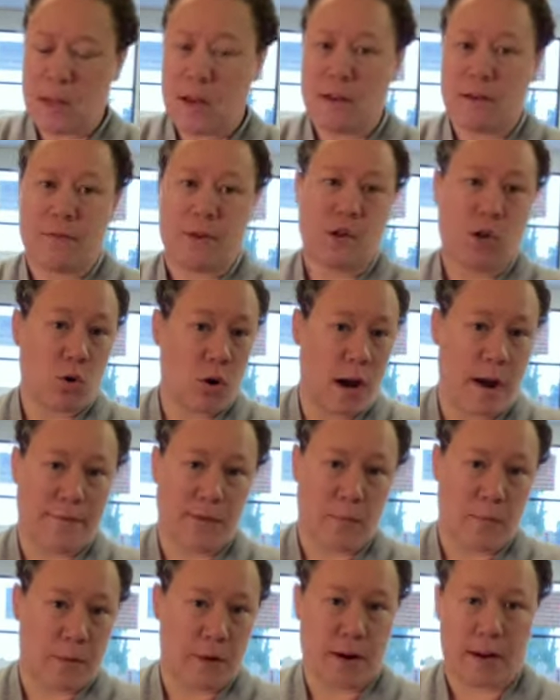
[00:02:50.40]
if you don't have
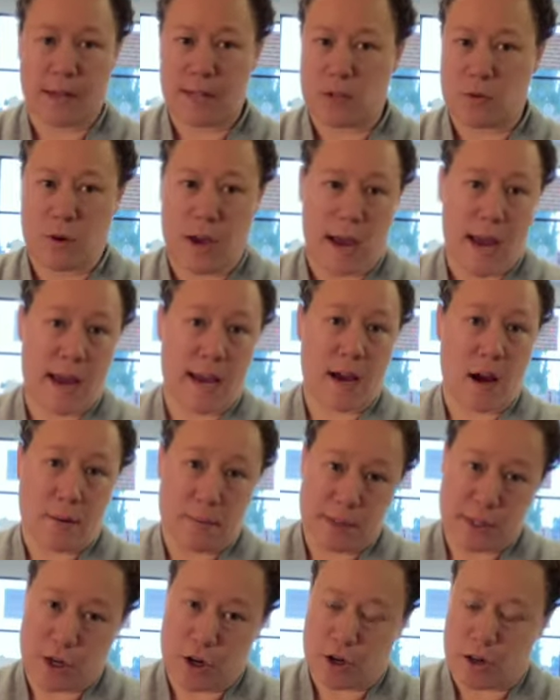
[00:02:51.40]
the book, it's okay, it comes
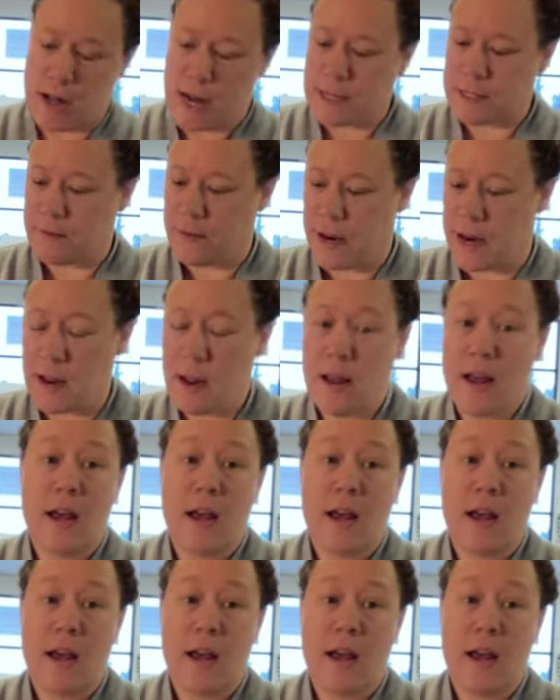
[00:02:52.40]
in your class fee.